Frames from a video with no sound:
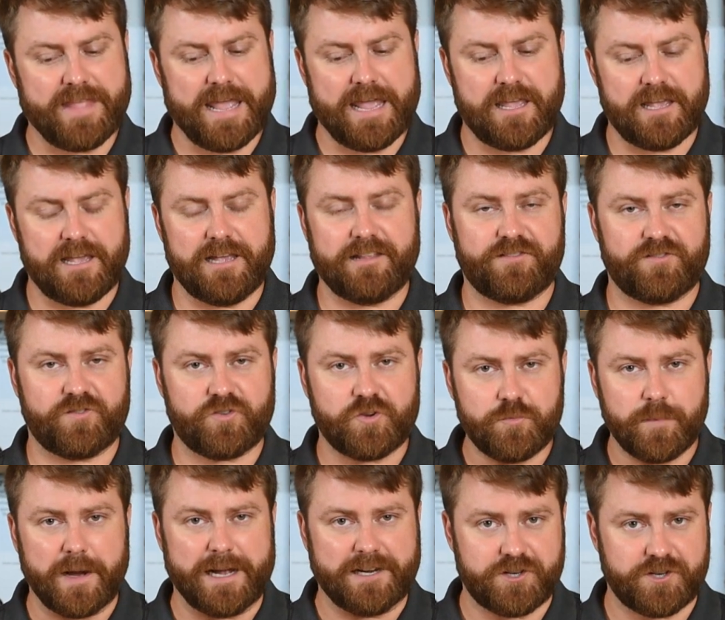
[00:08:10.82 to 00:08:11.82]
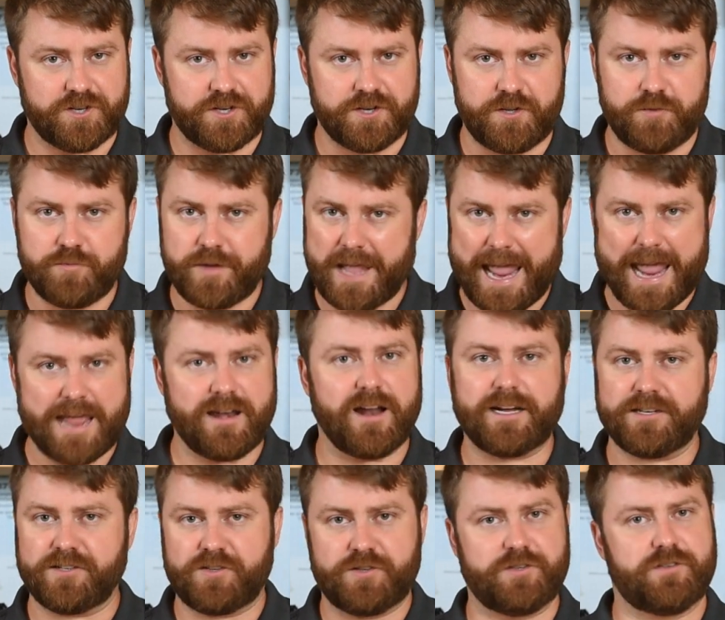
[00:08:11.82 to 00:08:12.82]
It's too much. You
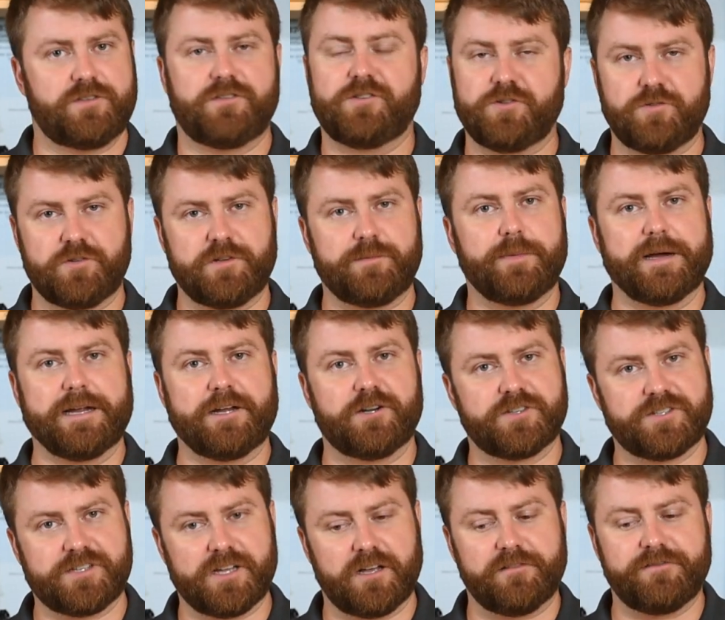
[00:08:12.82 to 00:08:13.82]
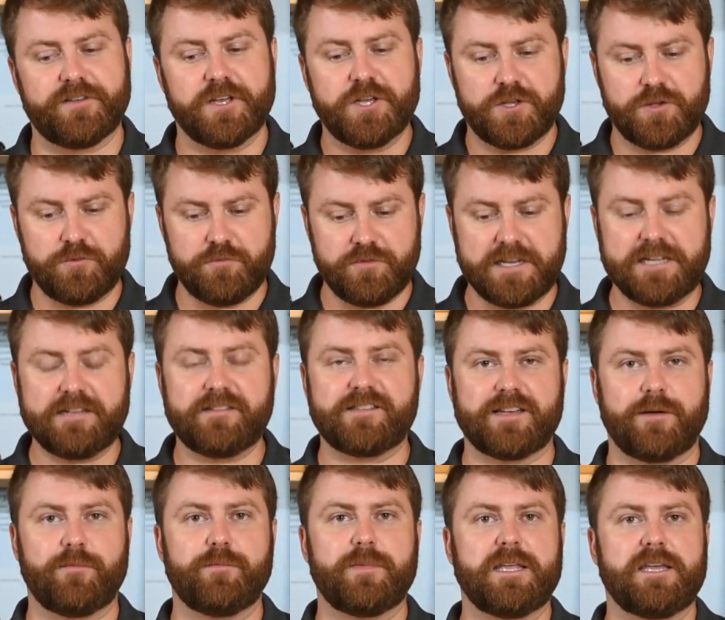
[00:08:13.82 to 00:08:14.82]
cannot do it by yourself. You need
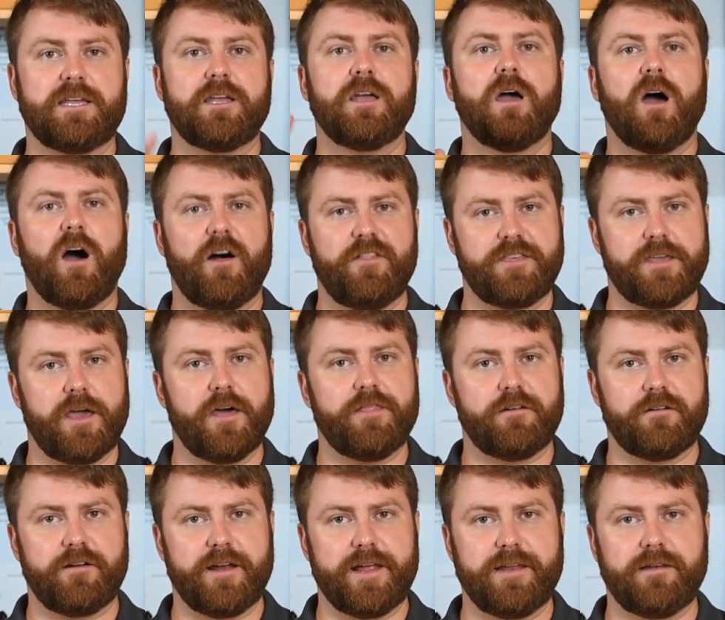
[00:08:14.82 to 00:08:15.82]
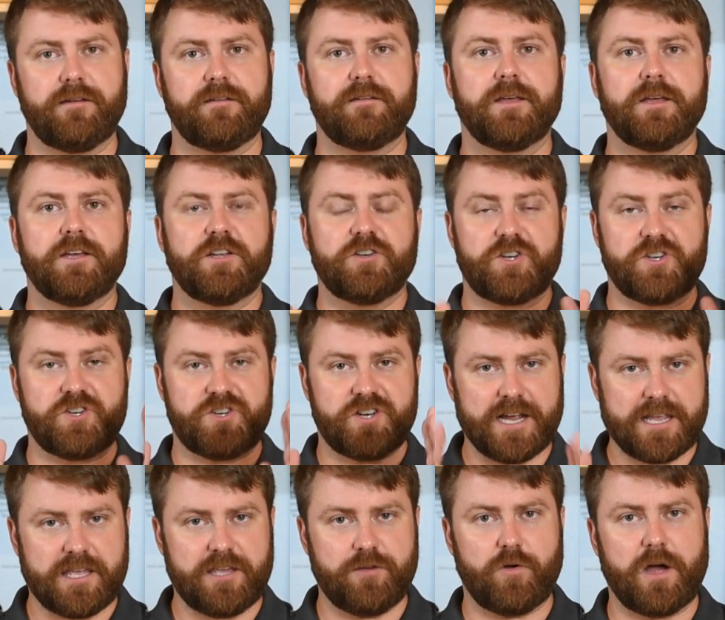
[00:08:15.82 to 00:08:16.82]
somebody on the other end to
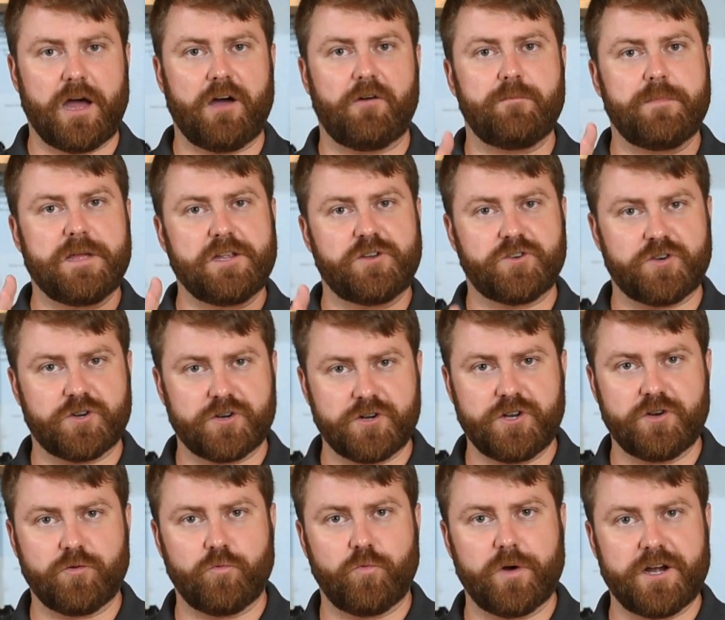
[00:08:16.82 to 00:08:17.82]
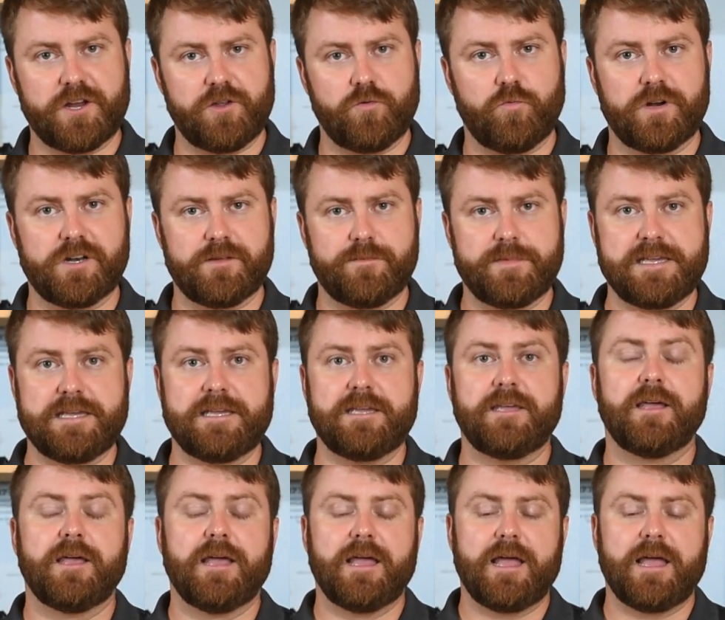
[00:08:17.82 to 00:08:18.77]
check you out, make sure you're where you want to be.